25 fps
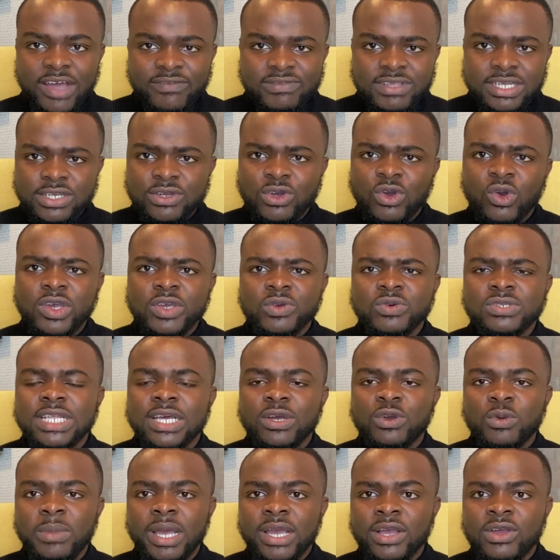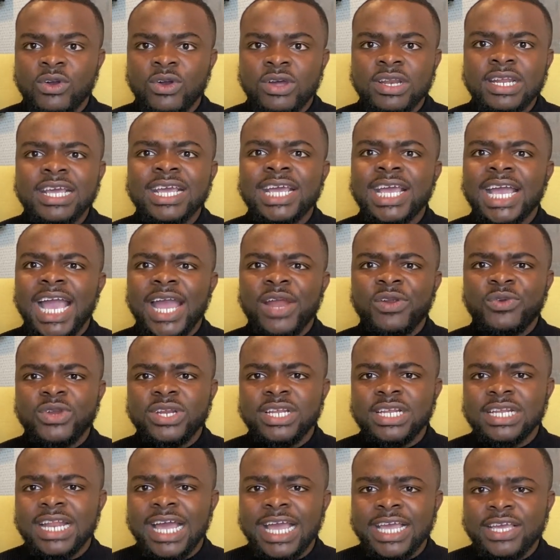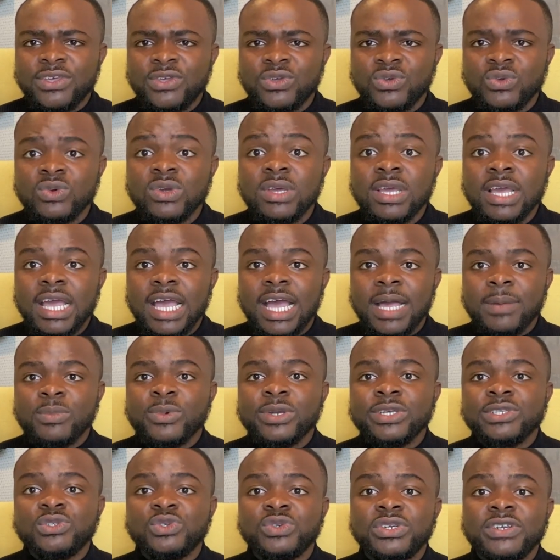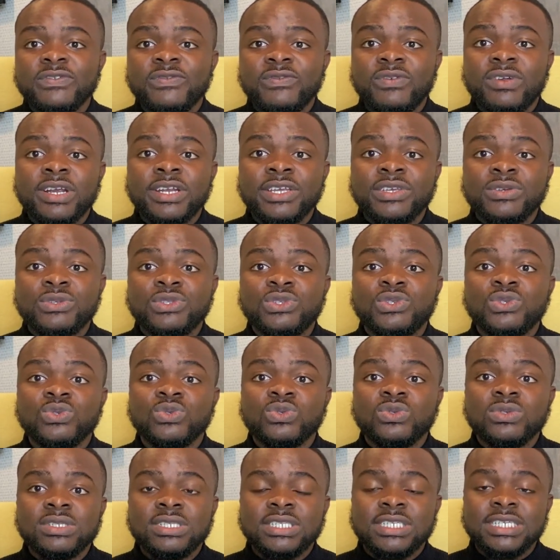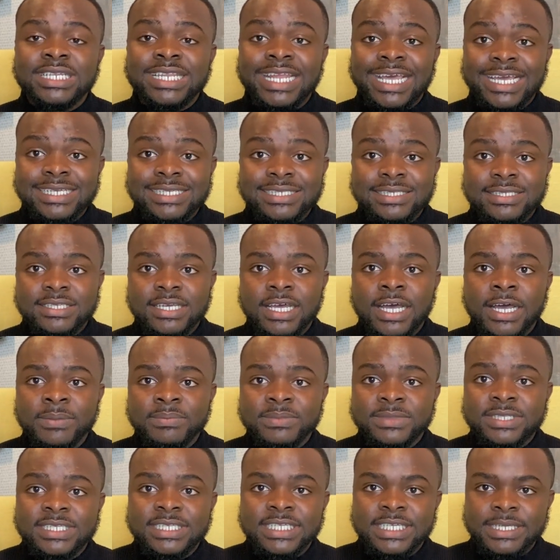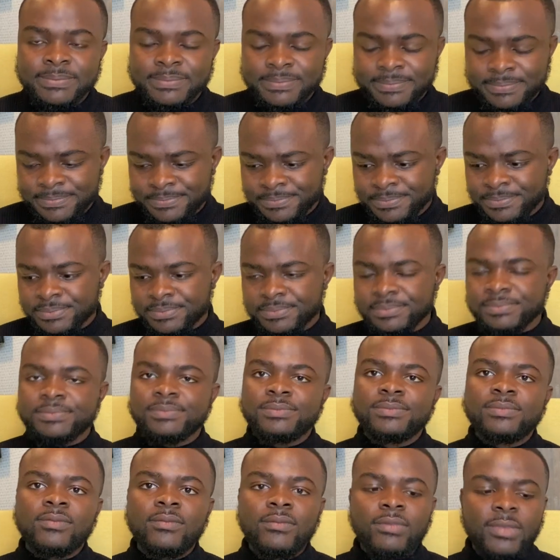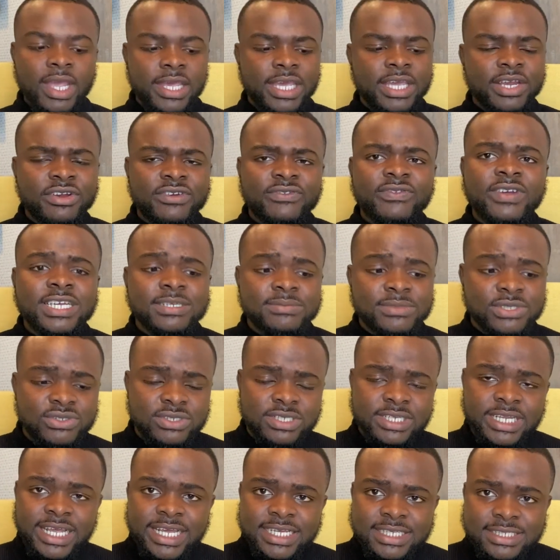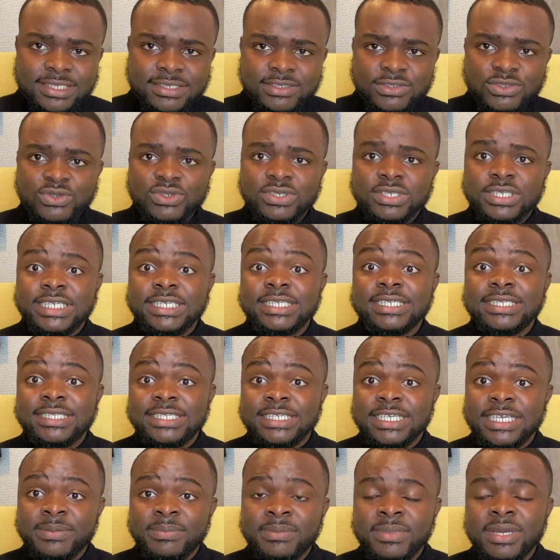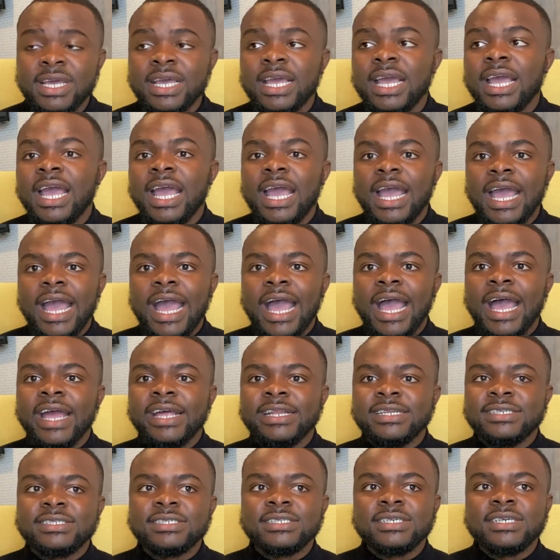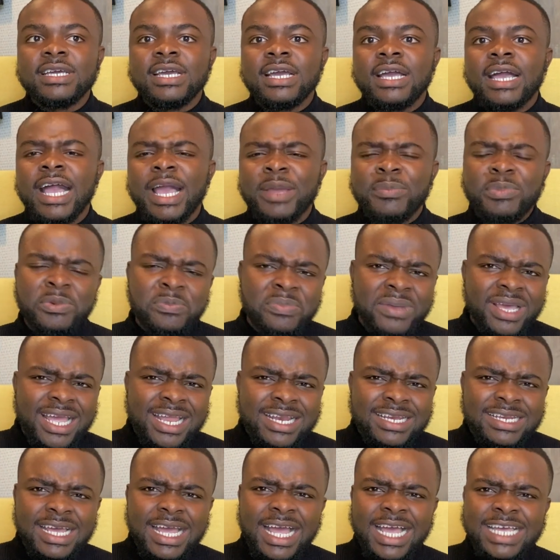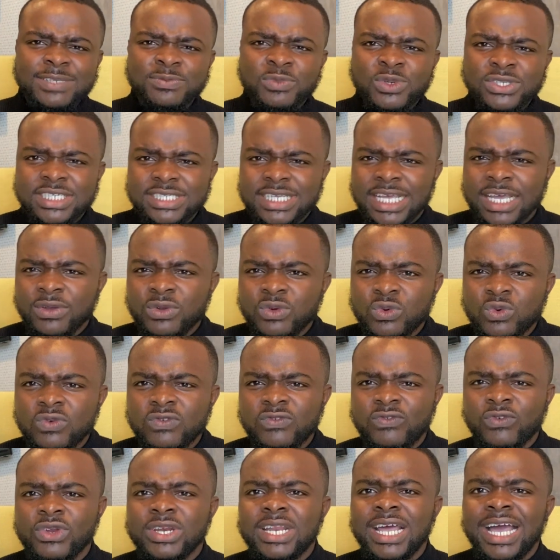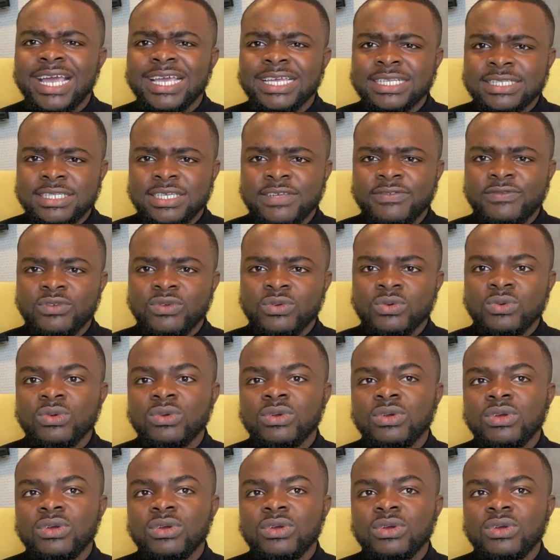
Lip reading: after the call, he was like, oh my God, I really like you. I'm going to refer you to the next team. He referred me to his team, and I prepared as much as I could for that interview.